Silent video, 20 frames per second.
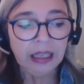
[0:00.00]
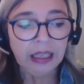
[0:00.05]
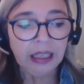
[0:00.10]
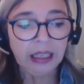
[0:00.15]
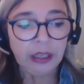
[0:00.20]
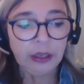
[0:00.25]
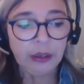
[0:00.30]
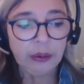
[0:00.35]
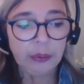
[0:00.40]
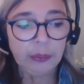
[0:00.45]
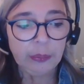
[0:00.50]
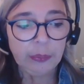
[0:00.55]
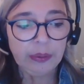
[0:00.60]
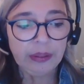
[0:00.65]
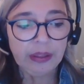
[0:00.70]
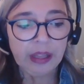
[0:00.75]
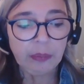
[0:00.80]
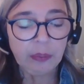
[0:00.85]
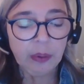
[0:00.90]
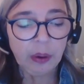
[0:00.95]
You know,
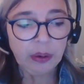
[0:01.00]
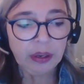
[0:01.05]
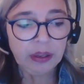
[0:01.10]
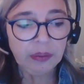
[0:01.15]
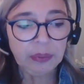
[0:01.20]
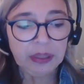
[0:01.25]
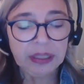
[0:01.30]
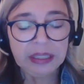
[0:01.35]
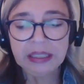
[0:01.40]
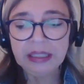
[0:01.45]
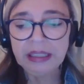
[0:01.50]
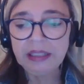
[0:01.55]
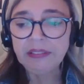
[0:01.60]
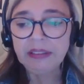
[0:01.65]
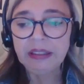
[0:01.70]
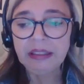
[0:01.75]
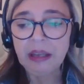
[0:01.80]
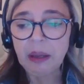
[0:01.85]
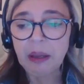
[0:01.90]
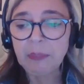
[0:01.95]
when they wrote it, we didn't
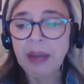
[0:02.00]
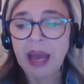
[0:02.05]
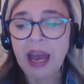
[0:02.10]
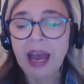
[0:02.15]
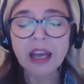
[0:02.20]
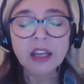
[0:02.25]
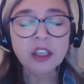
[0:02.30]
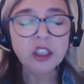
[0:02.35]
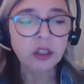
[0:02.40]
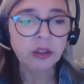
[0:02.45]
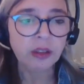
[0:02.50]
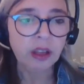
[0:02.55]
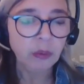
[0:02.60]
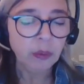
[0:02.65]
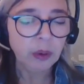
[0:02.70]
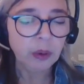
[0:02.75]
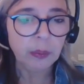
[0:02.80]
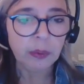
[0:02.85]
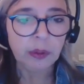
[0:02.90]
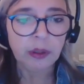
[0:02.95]
even imagine that
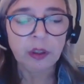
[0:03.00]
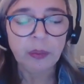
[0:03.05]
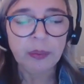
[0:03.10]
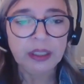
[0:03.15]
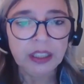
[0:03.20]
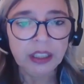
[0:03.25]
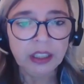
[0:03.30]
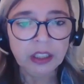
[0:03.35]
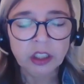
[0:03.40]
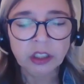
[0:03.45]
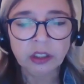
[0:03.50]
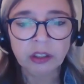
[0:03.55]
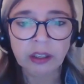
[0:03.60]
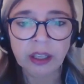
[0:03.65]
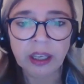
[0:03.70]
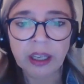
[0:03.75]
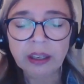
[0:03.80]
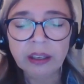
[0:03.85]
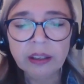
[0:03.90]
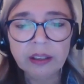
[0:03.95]
we were going to be teaching our
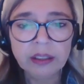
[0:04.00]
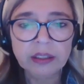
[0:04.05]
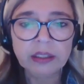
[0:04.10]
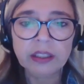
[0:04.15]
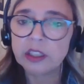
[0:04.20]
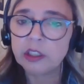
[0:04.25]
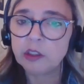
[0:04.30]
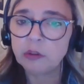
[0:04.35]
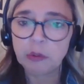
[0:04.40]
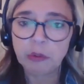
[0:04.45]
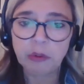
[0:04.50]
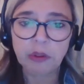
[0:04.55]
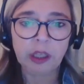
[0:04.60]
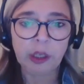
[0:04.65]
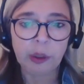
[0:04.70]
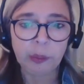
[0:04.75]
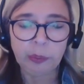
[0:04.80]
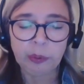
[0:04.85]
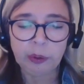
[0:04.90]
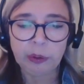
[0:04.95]
kids through the
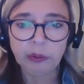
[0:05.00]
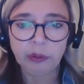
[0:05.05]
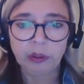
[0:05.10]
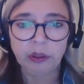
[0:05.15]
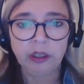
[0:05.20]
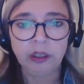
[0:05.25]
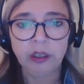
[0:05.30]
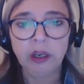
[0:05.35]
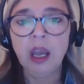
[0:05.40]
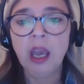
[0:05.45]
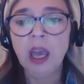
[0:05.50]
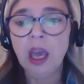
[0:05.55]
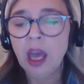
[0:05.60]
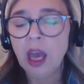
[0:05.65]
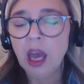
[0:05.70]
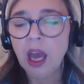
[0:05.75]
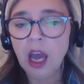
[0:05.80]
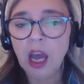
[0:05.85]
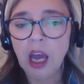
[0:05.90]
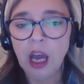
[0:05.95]
computer.
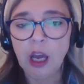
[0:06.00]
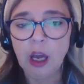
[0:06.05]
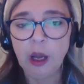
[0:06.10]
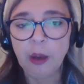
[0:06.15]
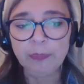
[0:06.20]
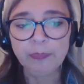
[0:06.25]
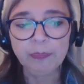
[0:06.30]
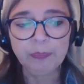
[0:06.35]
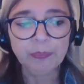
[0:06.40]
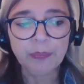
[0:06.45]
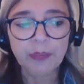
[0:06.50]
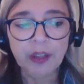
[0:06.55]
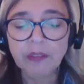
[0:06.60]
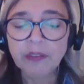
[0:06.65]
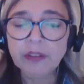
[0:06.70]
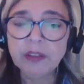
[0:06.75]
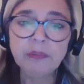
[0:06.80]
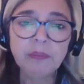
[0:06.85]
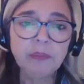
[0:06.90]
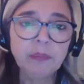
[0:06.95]

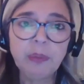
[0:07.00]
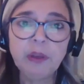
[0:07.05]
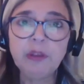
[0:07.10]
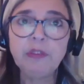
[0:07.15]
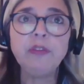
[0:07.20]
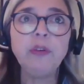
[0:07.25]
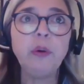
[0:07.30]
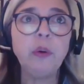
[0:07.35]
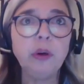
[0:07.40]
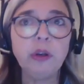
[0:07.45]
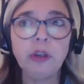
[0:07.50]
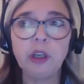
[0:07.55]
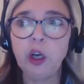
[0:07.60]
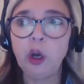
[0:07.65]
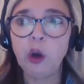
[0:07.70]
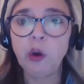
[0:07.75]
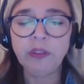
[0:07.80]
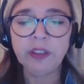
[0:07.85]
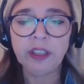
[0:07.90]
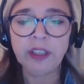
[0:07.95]
Even before
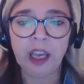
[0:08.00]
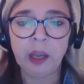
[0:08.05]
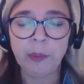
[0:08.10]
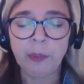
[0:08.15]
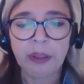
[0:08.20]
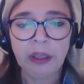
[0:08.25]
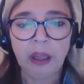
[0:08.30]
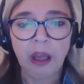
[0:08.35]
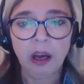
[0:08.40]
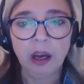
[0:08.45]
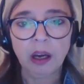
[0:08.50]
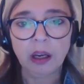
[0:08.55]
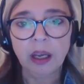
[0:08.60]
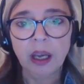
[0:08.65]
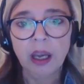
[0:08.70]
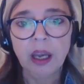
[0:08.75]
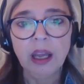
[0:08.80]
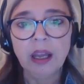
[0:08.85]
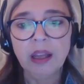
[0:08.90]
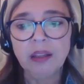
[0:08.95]
COVID came along,
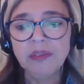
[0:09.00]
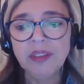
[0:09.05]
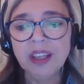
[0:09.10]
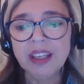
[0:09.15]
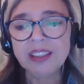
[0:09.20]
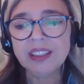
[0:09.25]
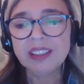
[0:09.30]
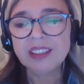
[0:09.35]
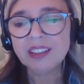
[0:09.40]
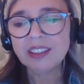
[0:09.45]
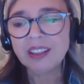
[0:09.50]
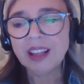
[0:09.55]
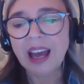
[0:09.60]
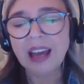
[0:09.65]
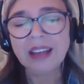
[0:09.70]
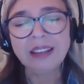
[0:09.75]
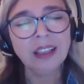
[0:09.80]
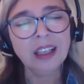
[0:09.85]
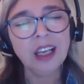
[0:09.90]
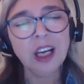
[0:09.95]
they still
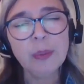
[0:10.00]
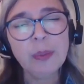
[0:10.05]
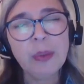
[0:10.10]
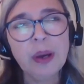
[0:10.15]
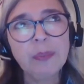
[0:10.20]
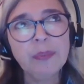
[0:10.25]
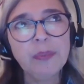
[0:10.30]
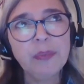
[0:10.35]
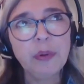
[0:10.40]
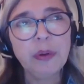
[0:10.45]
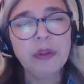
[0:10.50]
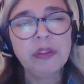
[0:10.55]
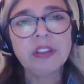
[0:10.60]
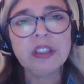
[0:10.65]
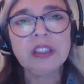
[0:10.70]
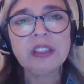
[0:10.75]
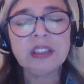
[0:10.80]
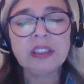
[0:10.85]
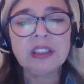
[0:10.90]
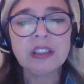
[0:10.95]
hadn't come up with
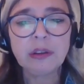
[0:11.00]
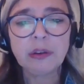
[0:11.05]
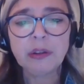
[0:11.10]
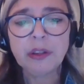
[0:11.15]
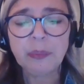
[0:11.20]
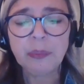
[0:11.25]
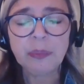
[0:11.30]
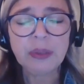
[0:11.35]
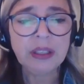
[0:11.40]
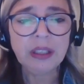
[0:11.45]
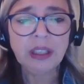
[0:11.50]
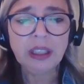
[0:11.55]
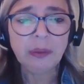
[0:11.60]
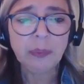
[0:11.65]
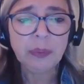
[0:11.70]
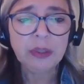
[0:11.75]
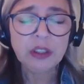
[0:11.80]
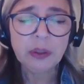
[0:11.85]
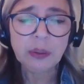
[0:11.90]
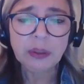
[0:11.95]
distance learning.
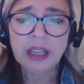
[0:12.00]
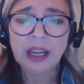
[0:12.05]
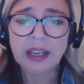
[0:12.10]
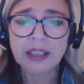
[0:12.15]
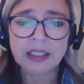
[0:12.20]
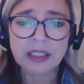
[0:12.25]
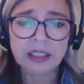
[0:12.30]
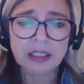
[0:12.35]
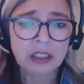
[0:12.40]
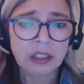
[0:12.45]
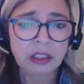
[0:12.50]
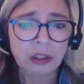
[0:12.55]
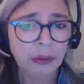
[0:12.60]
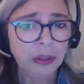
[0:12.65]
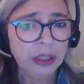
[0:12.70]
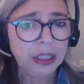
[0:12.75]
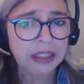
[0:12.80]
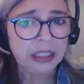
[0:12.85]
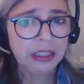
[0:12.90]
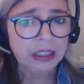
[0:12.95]
We do a lot of distance
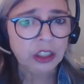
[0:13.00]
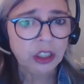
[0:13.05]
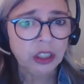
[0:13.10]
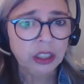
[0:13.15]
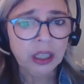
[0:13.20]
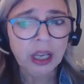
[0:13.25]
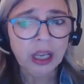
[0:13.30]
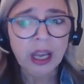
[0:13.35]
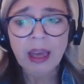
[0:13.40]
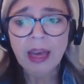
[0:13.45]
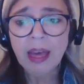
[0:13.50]
learning teaching,